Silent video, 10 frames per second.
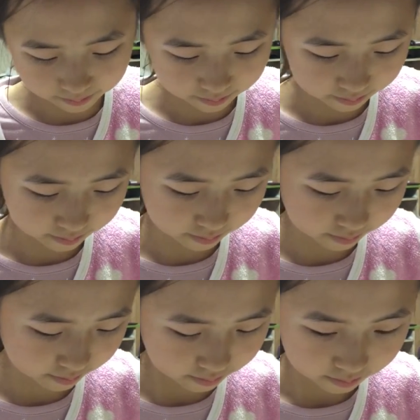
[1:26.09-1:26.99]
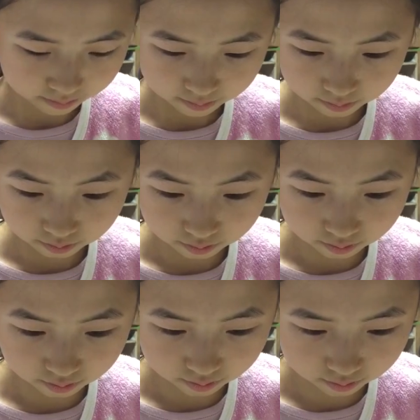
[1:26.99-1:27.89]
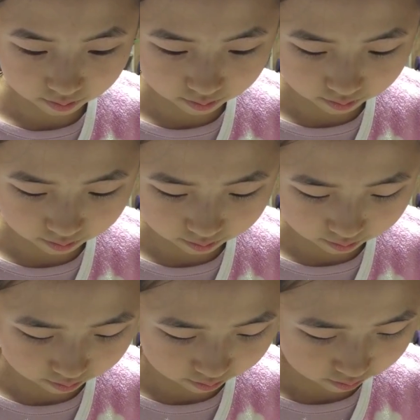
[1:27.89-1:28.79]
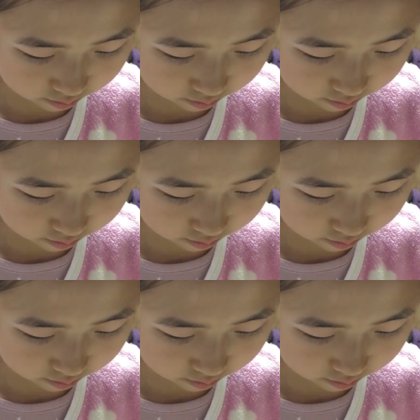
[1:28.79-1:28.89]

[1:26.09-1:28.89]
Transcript: How often do you go to movie theater,